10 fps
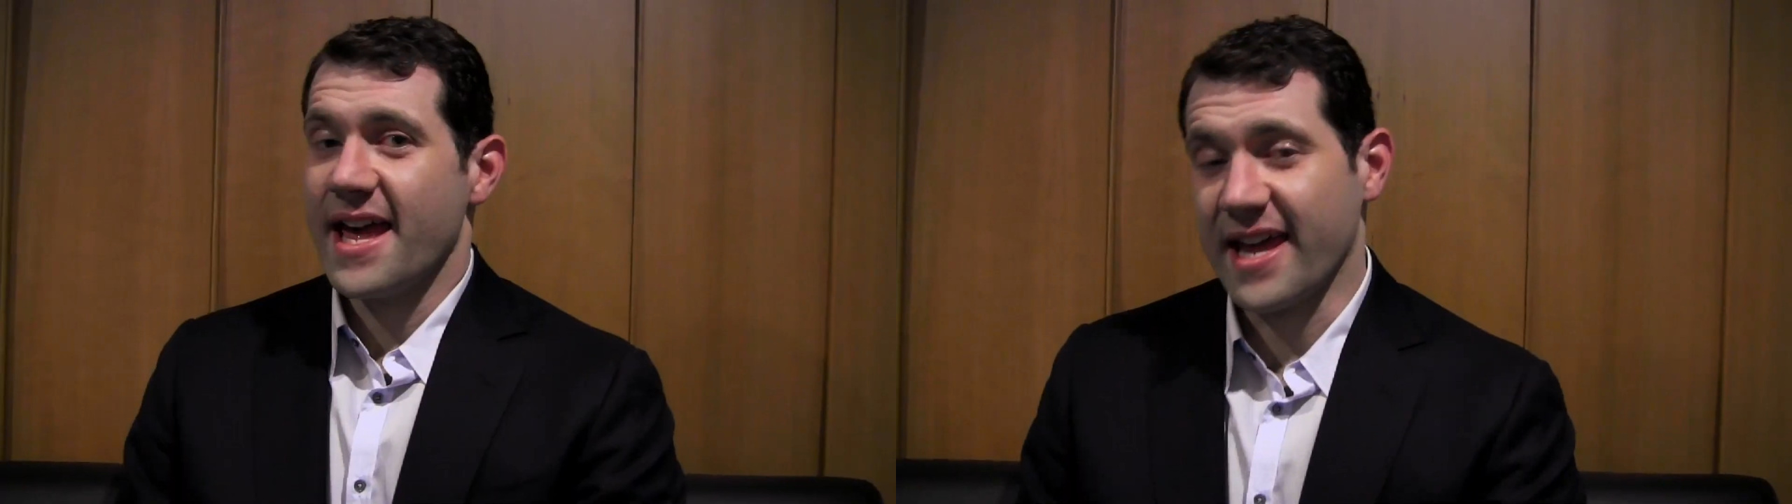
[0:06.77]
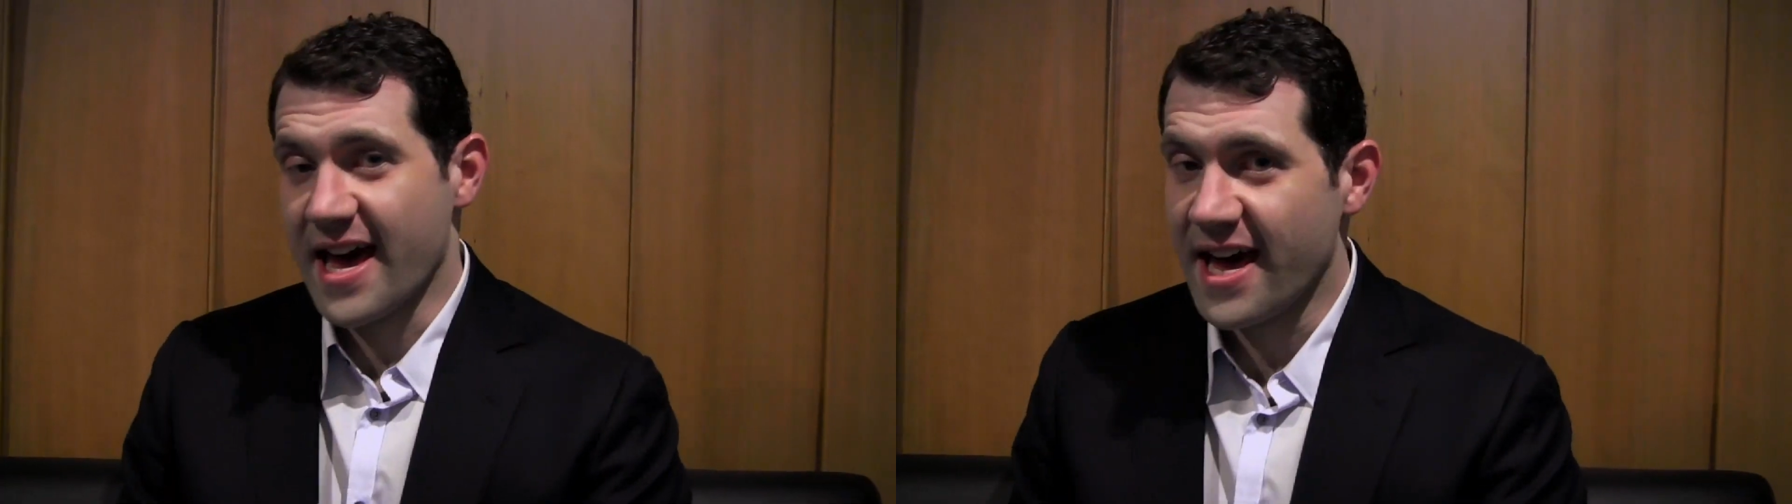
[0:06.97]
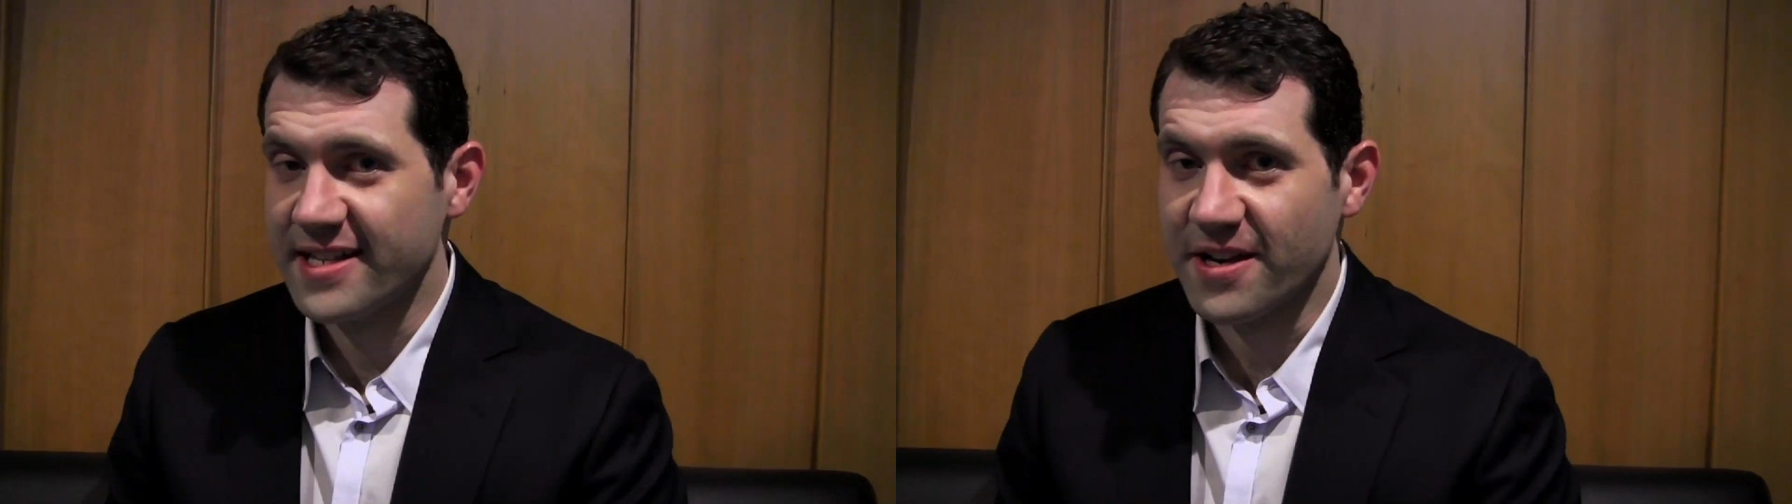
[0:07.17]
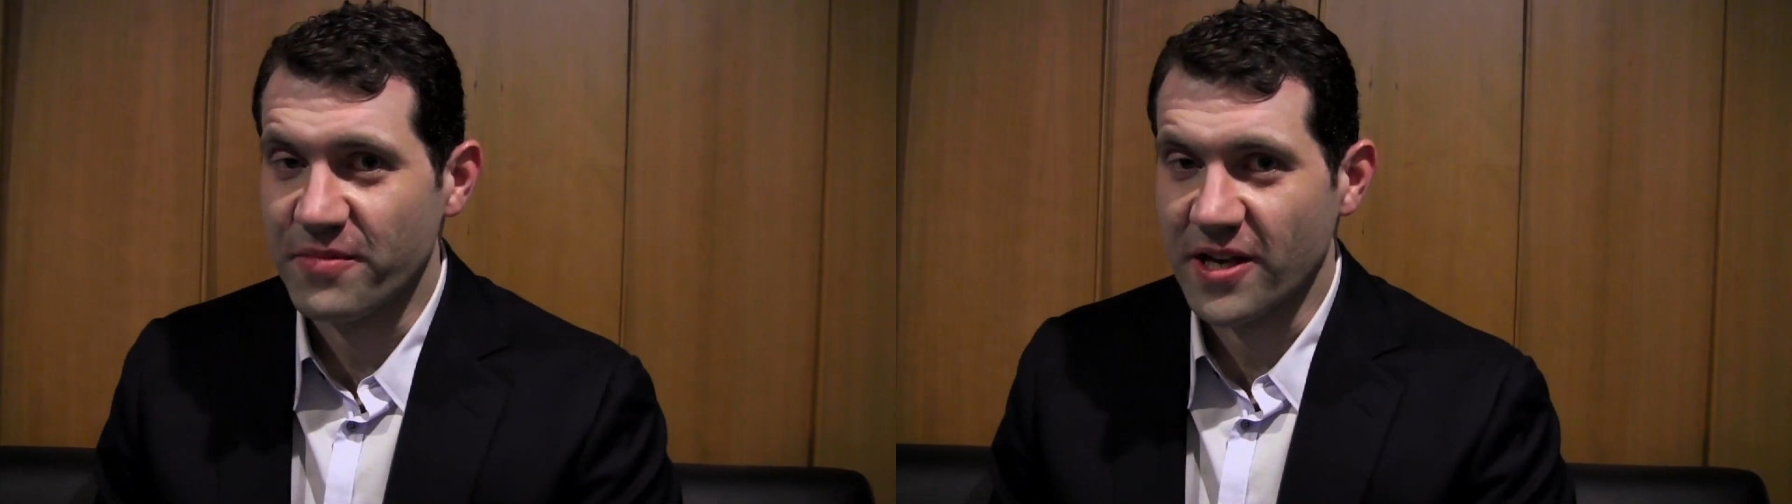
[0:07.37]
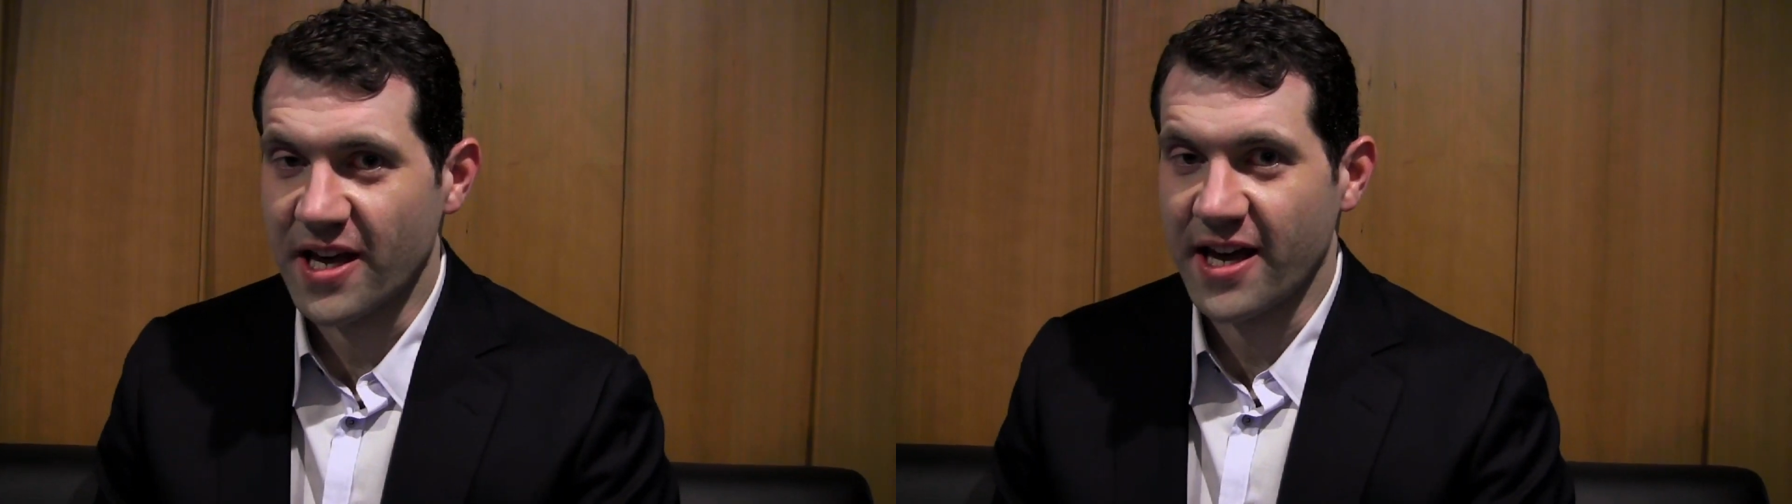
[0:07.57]
Hey guys, I'm
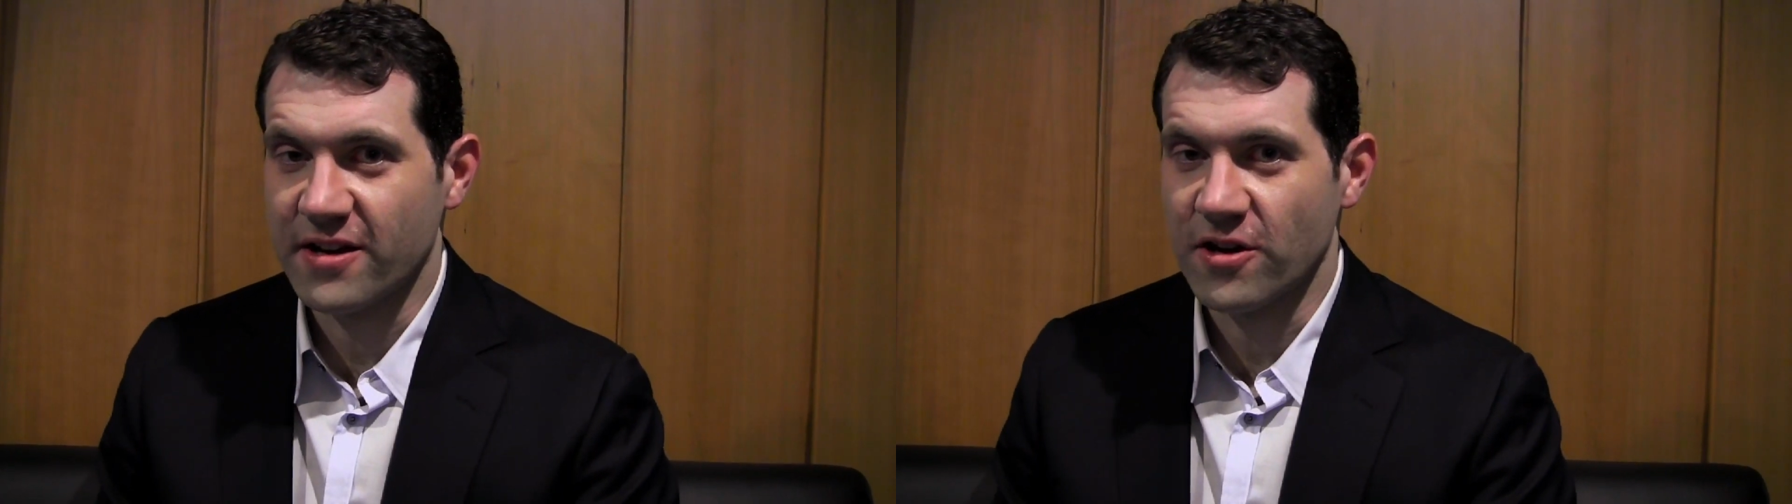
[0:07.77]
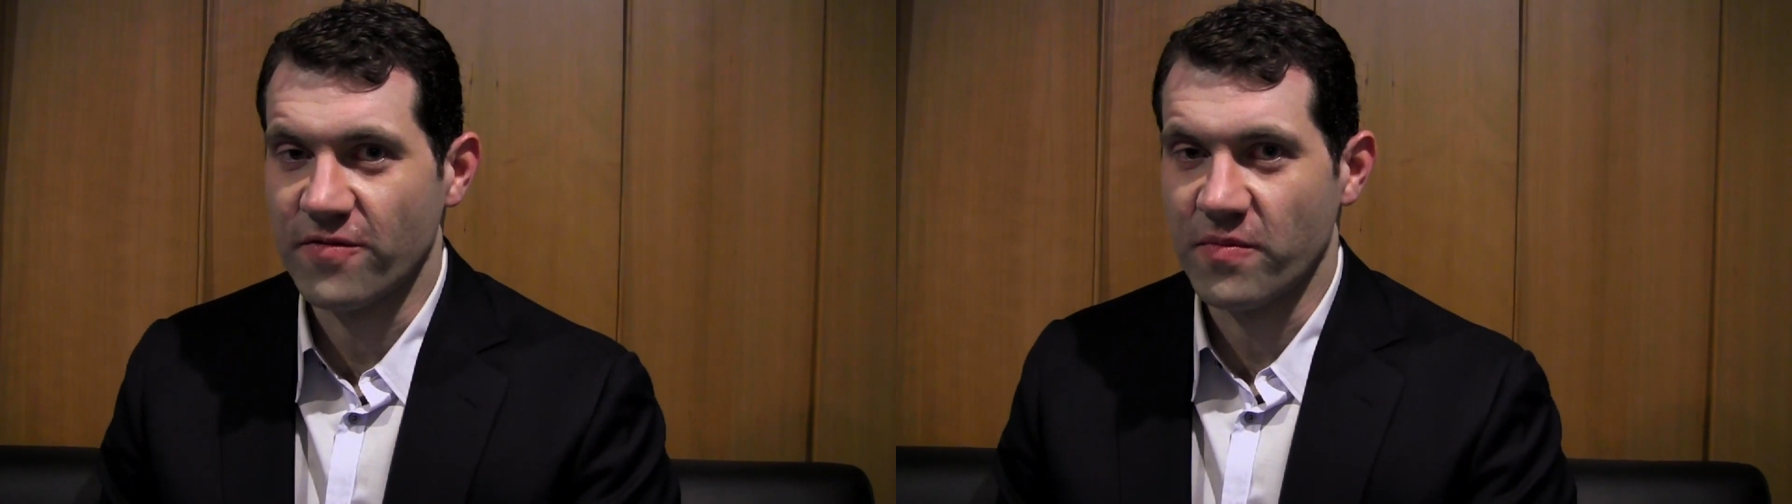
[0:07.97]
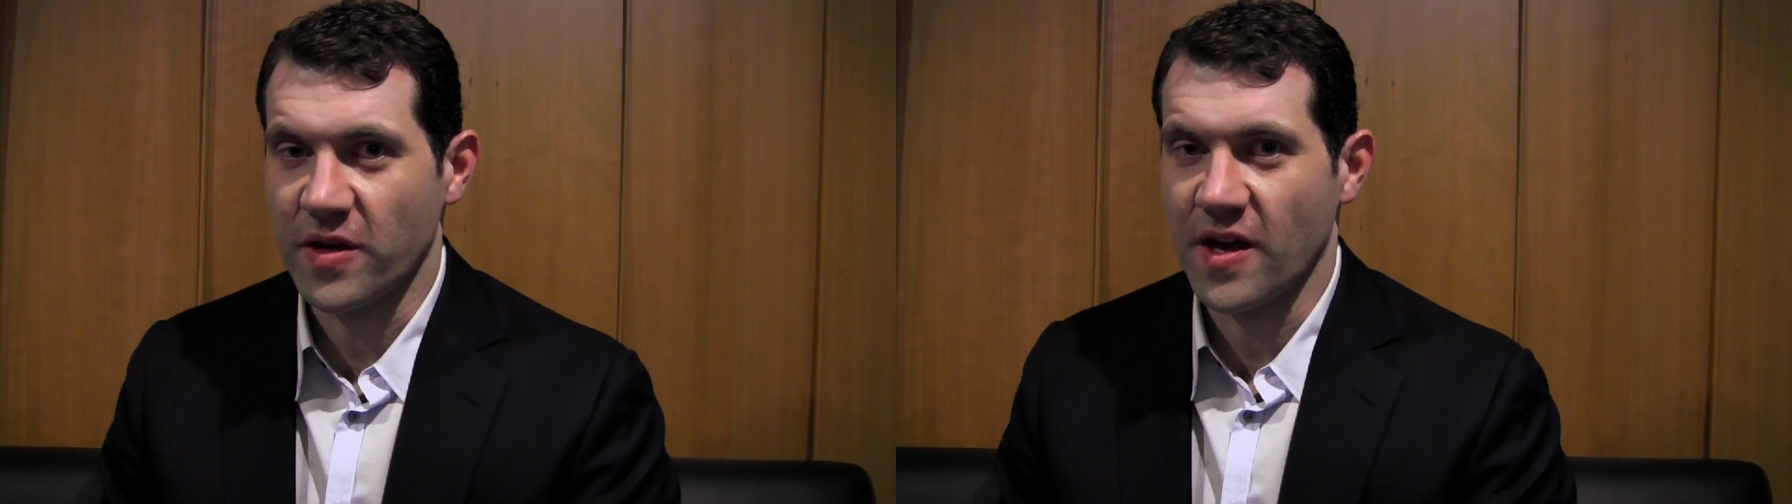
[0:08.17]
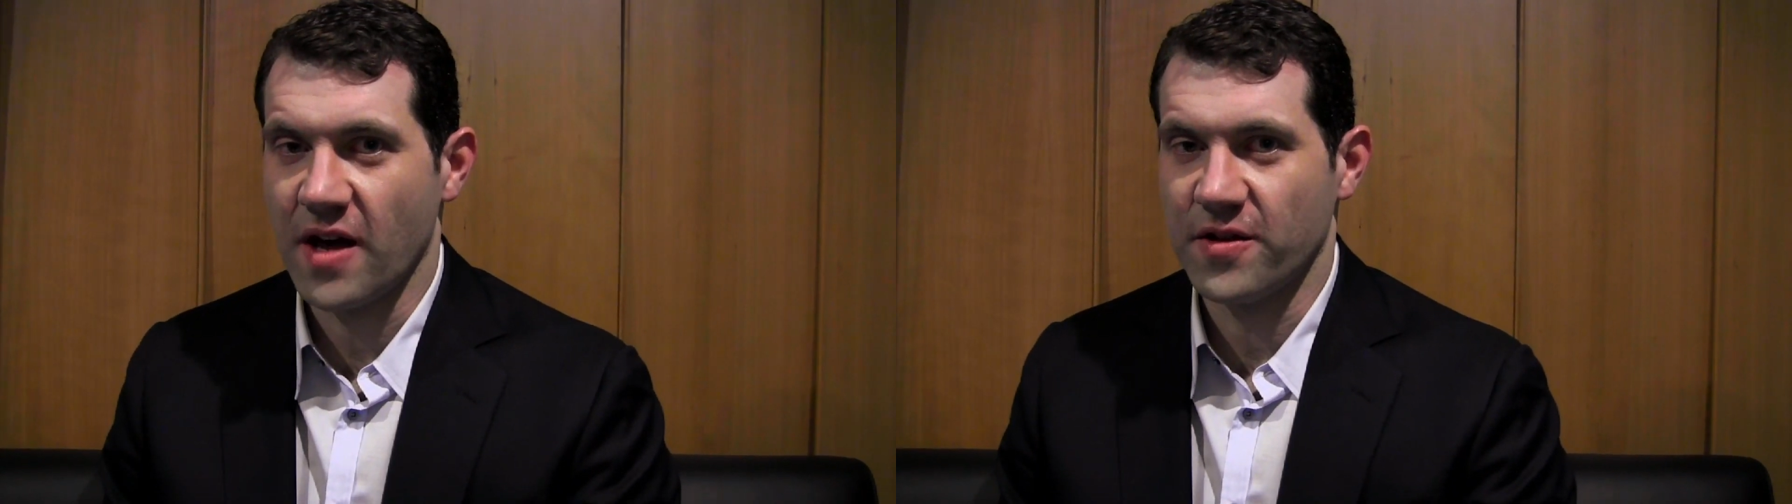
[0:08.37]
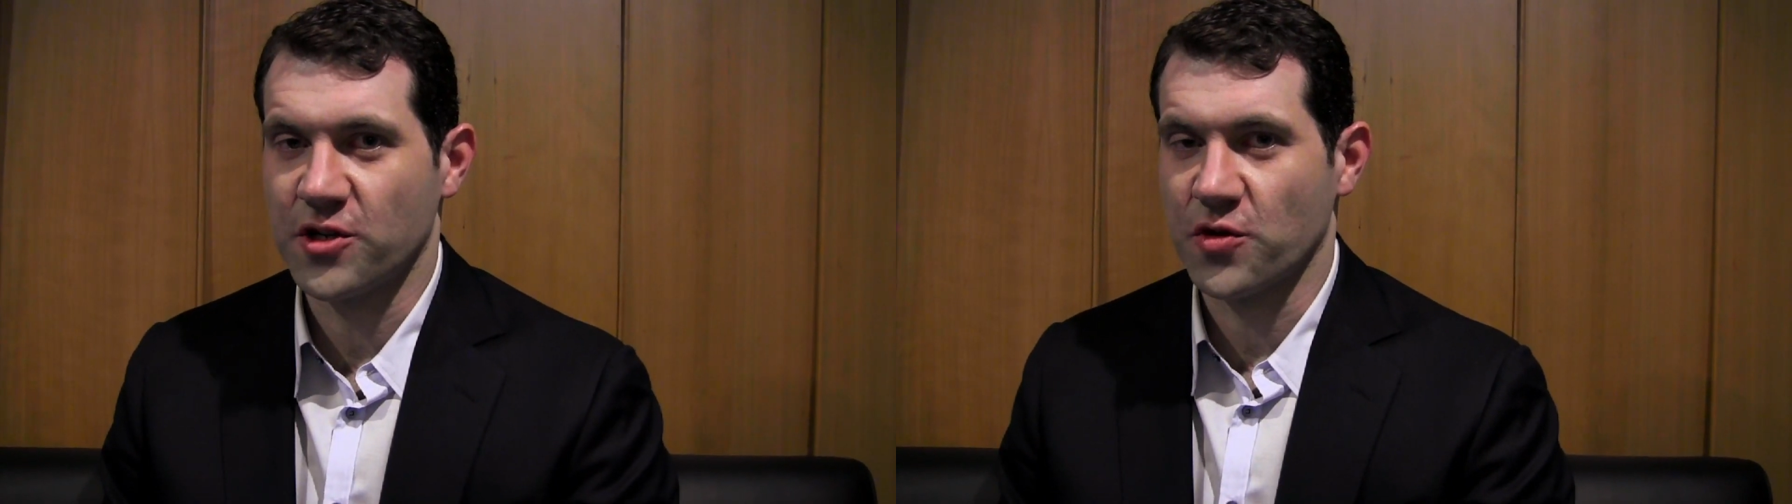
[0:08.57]
Billy Eichner from Billy
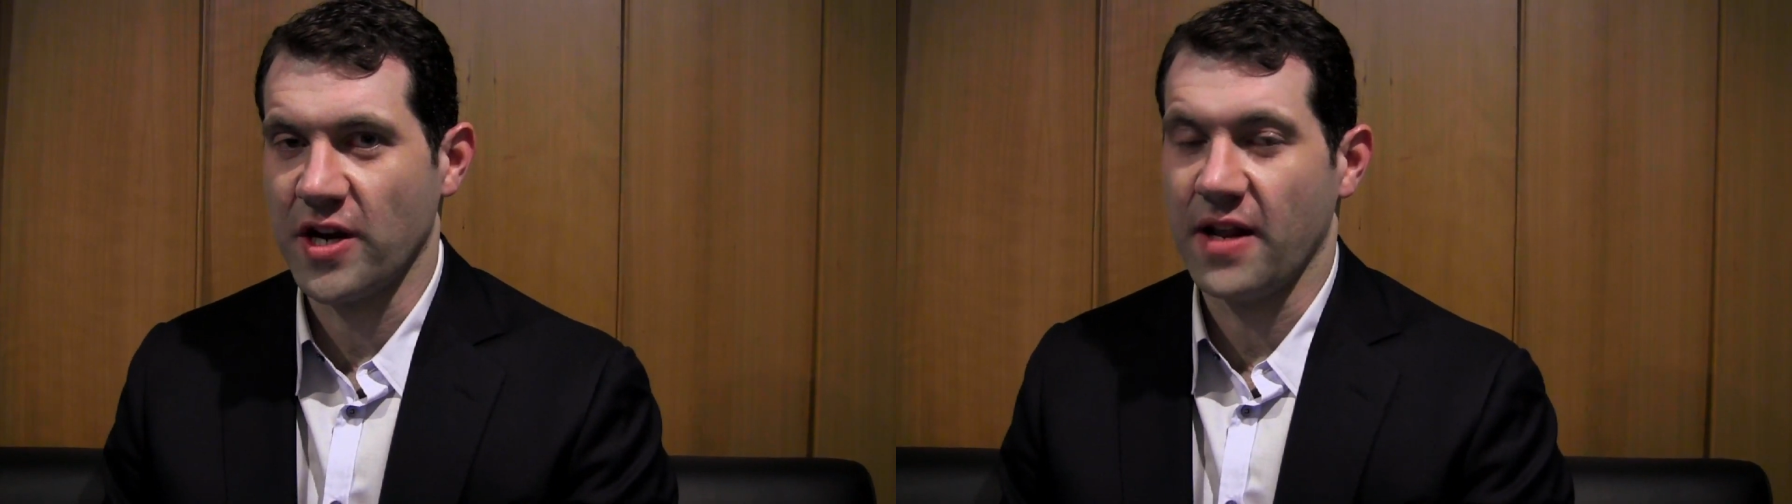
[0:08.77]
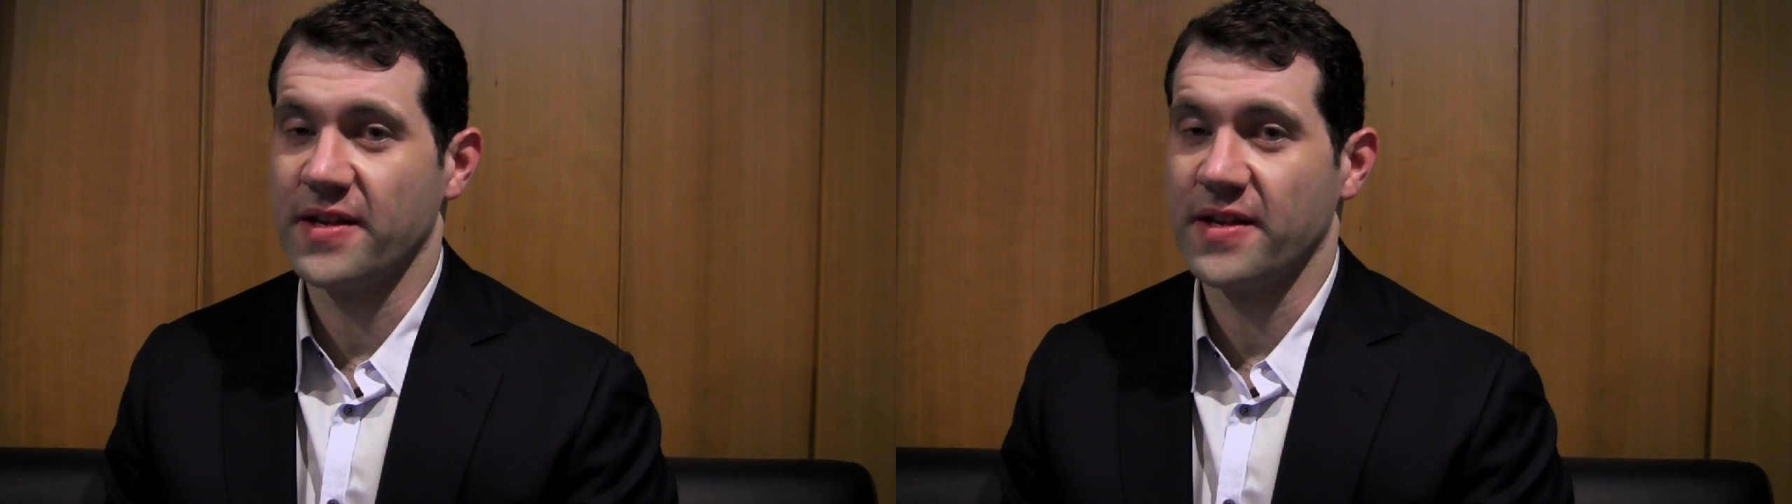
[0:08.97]
on the Street.